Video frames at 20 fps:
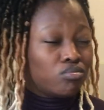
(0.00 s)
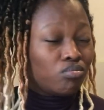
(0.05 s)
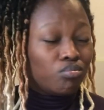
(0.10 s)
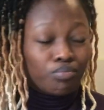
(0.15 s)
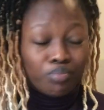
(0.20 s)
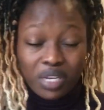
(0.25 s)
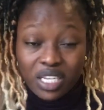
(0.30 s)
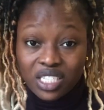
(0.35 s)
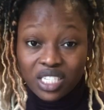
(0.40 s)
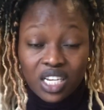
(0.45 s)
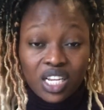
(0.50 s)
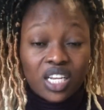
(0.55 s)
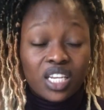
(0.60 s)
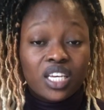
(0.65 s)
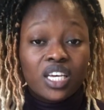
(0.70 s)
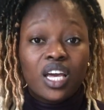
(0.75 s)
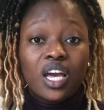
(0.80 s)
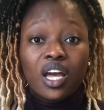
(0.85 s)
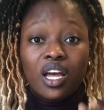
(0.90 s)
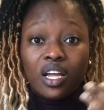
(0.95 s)

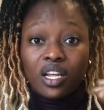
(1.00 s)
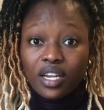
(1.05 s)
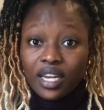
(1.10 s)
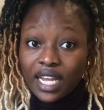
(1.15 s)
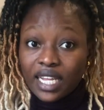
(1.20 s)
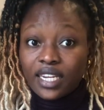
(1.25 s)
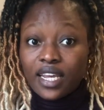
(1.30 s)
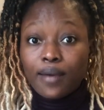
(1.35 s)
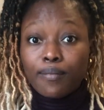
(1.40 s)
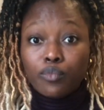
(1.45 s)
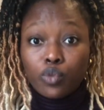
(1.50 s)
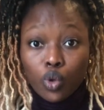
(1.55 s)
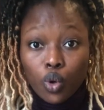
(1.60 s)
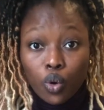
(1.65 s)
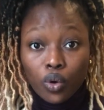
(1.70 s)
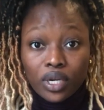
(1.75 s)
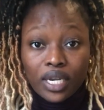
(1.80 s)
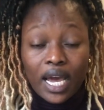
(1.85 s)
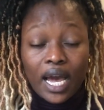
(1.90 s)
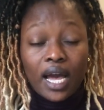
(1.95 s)
basically let them know
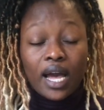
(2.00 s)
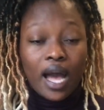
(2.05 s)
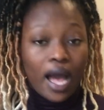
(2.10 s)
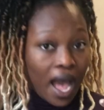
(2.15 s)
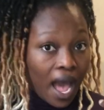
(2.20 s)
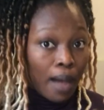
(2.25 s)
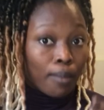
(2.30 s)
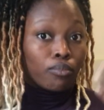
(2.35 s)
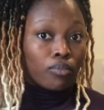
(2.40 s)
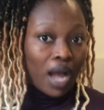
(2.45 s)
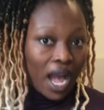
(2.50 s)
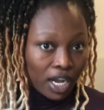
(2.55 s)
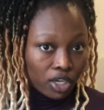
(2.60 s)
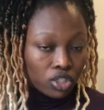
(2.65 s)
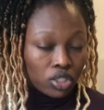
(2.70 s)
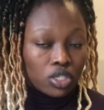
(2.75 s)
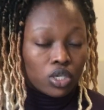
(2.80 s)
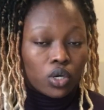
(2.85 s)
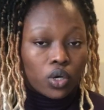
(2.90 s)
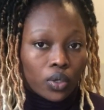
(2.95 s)
that I'm
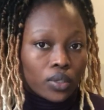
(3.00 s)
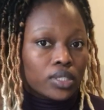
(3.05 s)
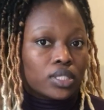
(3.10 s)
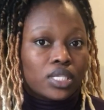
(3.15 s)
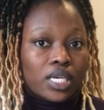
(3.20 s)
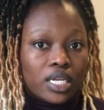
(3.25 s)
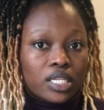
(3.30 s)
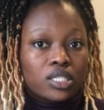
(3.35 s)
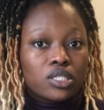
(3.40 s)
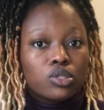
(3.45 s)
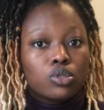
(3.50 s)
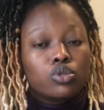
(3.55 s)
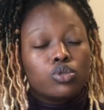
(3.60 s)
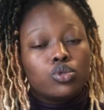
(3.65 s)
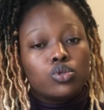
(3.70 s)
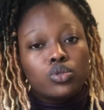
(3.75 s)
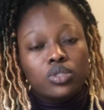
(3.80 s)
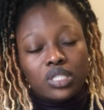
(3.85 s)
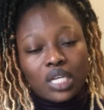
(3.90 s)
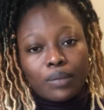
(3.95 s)
actually consenting to
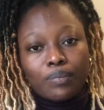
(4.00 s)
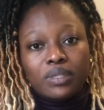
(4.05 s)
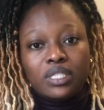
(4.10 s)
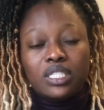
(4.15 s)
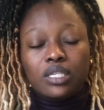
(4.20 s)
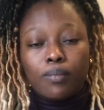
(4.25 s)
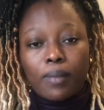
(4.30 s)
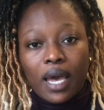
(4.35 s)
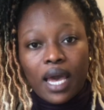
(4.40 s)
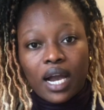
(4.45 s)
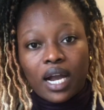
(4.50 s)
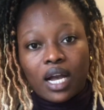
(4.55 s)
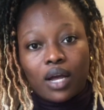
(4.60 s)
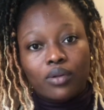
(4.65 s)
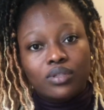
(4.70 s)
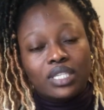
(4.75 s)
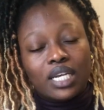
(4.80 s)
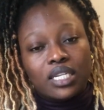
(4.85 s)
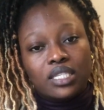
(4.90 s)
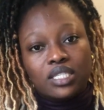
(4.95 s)
you debiting my
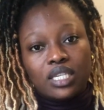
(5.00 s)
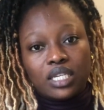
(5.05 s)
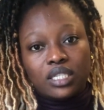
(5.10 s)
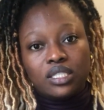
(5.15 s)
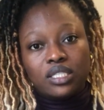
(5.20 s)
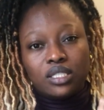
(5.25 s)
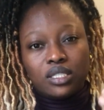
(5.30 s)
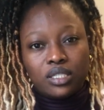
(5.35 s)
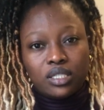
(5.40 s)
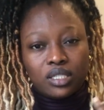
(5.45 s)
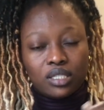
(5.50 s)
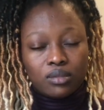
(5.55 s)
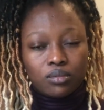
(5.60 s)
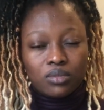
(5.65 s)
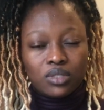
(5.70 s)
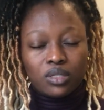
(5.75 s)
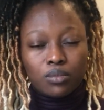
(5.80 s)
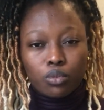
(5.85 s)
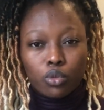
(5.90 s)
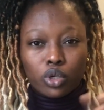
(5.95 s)
account and sending
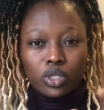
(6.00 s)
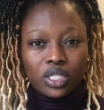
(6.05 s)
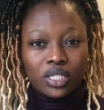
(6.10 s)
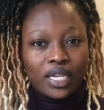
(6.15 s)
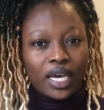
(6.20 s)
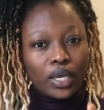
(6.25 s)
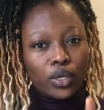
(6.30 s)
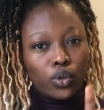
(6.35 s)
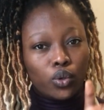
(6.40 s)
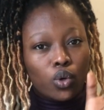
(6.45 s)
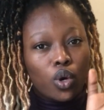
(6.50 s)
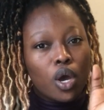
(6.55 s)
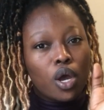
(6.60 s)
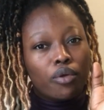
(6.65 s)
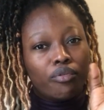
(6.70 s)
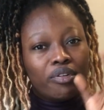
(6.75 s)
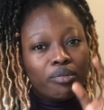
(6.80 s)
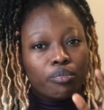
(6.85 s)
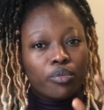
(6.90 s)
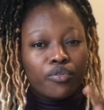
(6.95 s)
the money that you
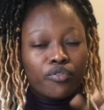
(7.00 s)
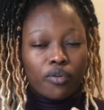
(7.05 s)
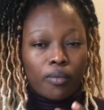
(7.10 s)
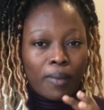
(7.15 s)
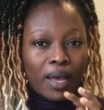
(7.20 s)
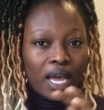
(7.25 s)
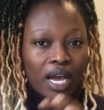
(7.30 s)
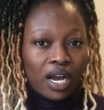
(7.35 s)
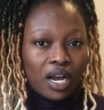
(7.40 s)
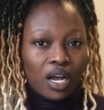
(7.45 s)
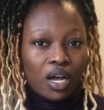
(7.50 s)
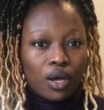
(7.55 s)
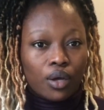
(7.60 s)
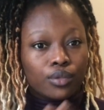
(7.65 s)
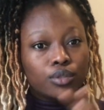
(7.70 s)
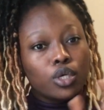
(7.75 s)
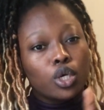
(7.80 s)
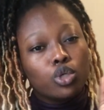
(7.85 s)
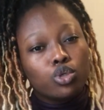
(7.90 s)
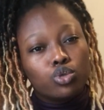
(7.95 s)
remove from my
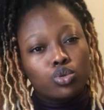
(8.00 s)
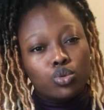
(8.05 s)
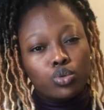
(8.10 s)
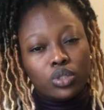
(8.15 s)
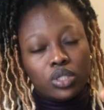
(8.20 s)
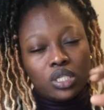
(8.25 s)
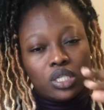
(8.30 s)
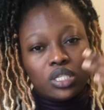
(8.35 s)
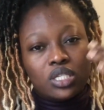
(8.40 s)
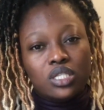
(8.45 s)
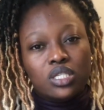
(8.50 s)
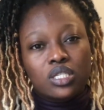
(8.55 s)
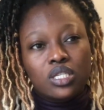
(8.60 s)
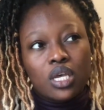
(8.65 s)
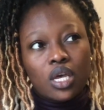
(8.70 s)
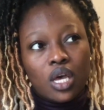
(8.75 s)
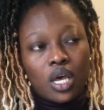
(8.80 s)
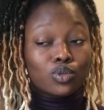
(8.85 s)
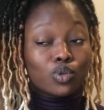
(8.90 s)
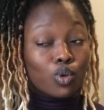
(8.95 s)
account to this
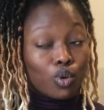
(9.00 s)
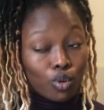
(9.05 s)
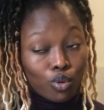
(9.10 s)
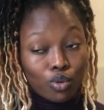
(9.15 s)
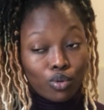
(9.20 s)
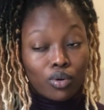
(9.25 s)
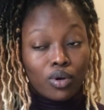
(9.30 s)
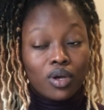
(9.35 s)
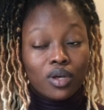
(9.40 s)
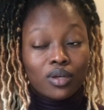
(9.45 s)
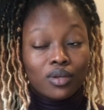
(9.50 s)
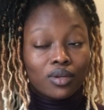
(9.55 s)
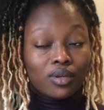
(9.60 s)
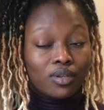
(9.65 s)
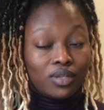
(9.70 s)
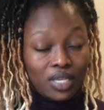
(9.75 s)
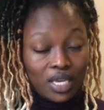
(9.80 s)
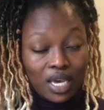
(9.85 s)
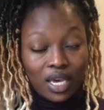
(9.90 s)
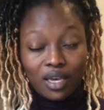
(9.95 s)
school.
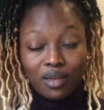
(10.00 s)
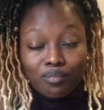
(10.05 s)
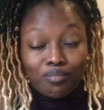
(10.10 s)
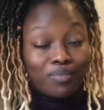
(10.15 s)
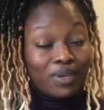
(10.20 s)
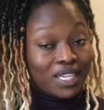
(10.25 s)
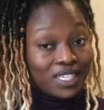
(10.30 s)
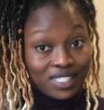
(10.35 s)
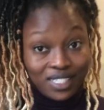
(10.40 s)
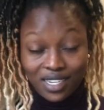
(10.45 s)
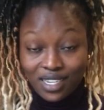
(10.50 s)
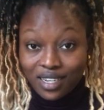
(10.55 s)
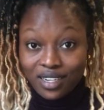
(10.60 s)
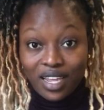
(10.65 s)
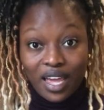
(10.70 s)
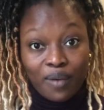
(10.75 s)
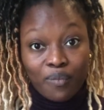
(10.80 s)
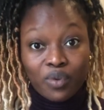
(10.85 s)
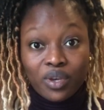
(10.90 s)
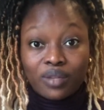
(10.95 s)
Yeah, basically,
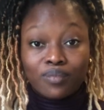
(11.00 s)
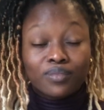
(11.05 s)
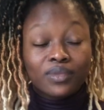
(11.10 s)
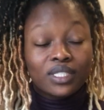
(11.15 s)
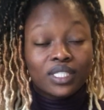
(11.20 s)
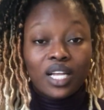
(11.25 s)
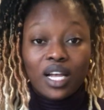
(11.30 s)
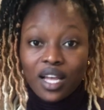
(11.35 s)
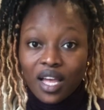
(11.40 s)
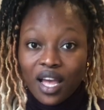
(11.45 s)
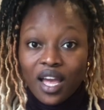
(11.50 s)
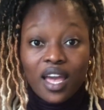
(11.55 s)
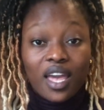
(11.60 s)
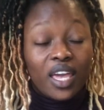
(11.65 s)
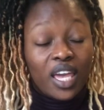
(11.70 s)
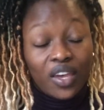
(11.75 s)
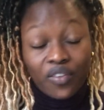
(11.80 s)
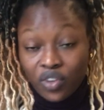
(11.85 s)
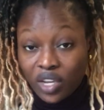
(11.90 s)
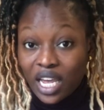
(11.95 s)
I mean,
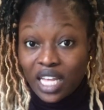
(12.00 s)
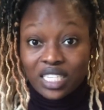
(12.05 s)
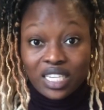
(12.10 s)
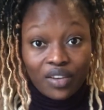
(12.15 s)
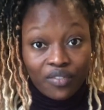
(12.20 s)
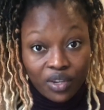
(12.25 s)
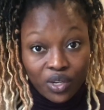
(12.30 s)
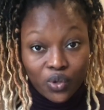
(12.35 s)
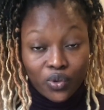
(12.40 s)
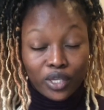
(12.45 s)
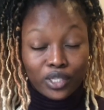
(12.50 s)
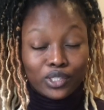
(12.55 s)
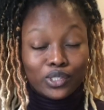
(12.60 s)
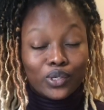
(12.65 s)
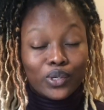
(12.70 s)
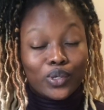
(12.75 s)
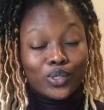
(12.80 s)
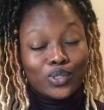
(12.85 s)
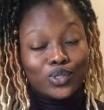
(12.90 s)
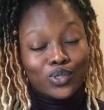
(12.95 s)
if you guys have any
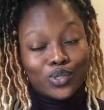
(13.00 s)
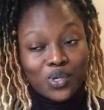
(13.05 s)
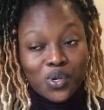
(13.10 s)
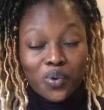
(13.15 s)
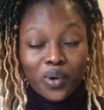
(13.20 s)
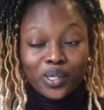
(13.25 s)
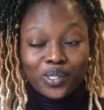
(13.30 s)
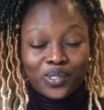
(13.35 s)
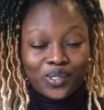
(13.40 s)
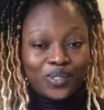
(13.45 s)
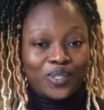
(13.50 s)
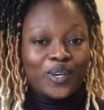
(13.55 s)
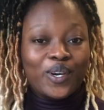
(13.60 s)
questions, you know what to